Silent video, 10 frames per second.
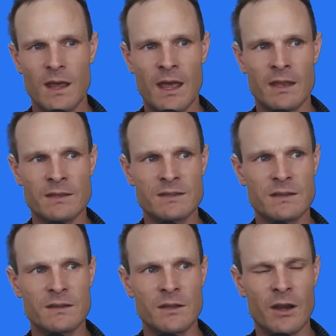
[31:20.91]
and
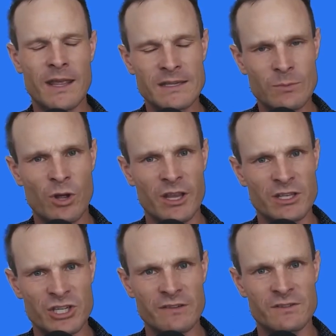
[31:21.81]
you know, getting someone like
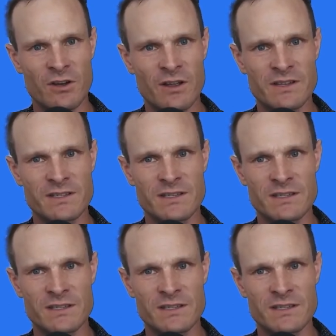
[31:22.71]
a chief scientist